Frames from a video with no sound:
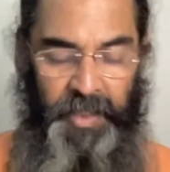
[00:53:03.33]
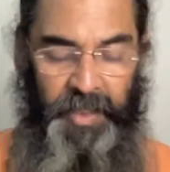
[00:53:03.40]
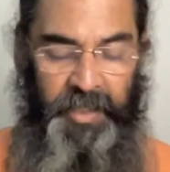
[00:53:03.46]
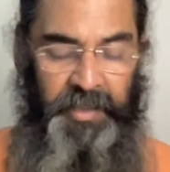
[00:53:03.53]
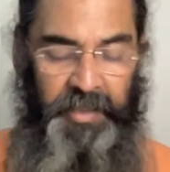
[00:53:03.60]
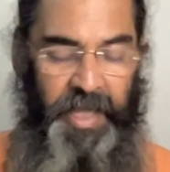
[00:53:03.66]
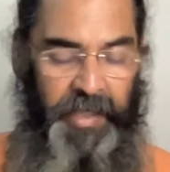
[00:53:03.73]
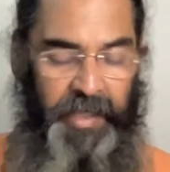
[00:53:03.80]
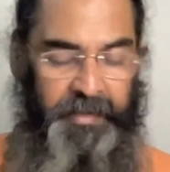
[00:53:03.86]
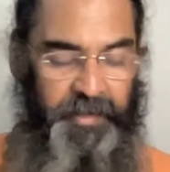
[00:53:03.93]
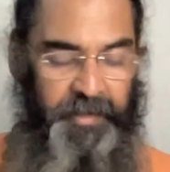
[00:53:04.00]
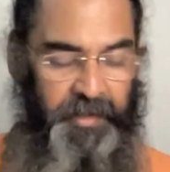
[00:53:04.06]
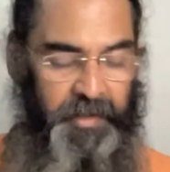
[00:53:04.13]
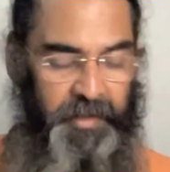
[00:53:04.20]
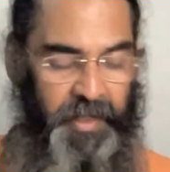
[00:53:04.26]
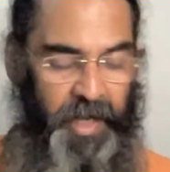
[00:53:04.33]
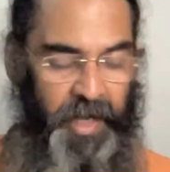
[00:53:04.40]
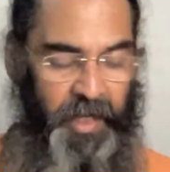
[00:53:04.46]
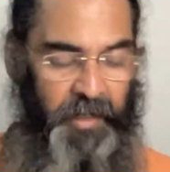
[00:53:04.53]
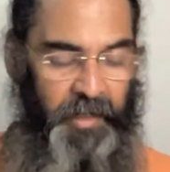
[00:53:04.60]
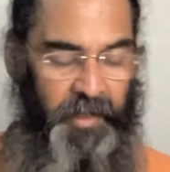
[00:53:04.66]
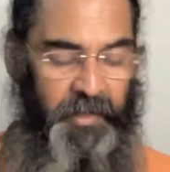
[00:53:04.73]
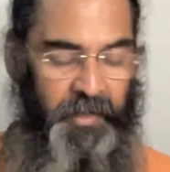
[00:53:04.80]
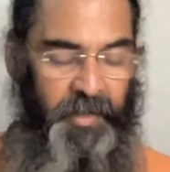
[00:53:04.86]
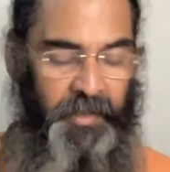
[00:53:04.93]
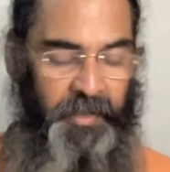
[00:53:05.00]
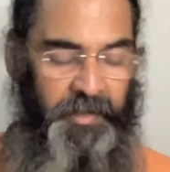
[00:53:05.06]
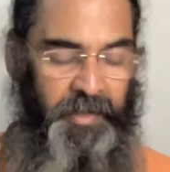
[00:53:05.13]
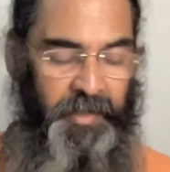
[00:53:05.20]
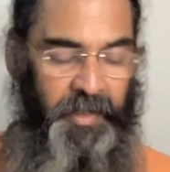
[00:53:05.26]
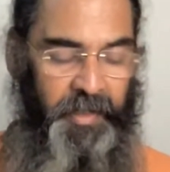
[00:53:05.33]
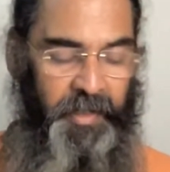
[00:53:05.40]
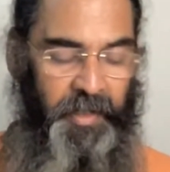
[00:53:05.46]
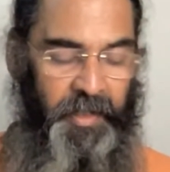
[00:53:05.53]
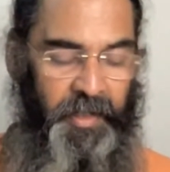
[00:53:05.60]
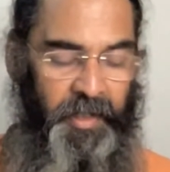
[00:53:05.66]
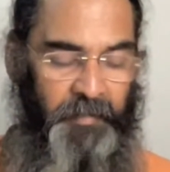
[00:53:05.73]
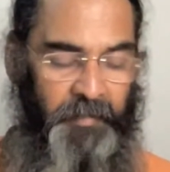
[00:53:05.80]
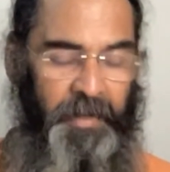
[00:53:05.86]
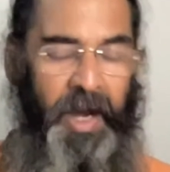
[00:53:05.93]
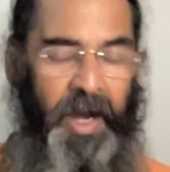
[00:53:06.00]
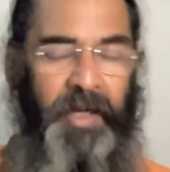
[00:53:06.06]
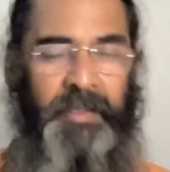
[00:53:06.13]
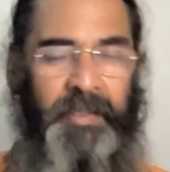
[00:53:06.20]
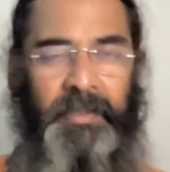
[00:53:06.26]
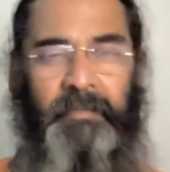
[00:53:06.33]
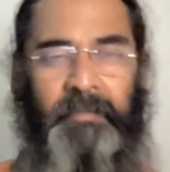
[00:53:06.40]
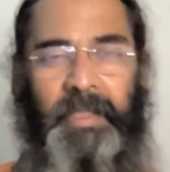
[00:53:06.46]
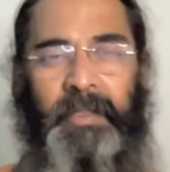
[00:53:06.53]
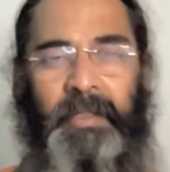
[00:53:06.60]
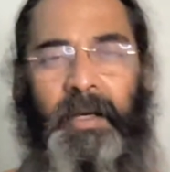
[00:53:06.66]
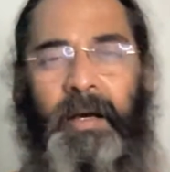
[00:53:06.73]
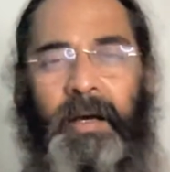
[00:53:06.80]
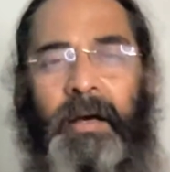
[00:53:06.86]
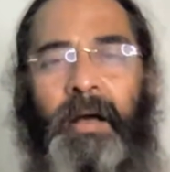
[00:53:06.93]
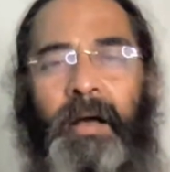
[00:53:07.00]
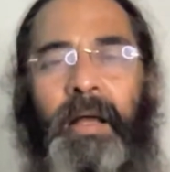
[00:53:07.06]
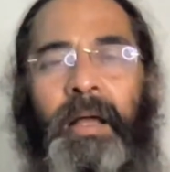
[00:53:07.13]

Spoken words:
Ityasankyaha naisargikaha prana samandaha.